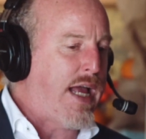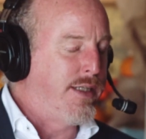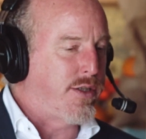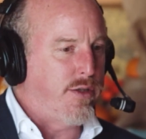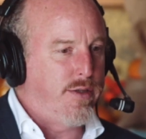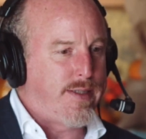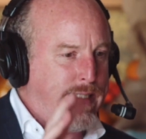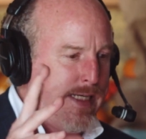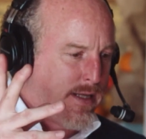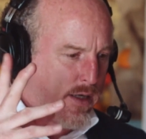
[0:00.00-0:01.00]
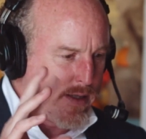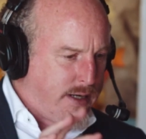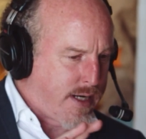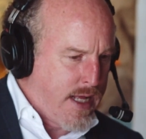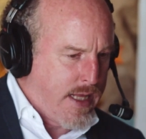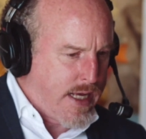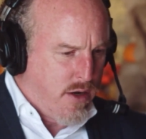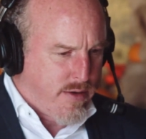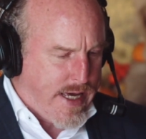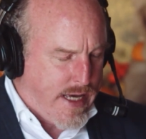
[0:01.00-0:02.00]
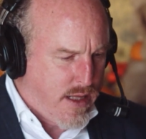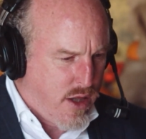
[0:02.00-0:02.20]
And so you see, they're kind of like, okay,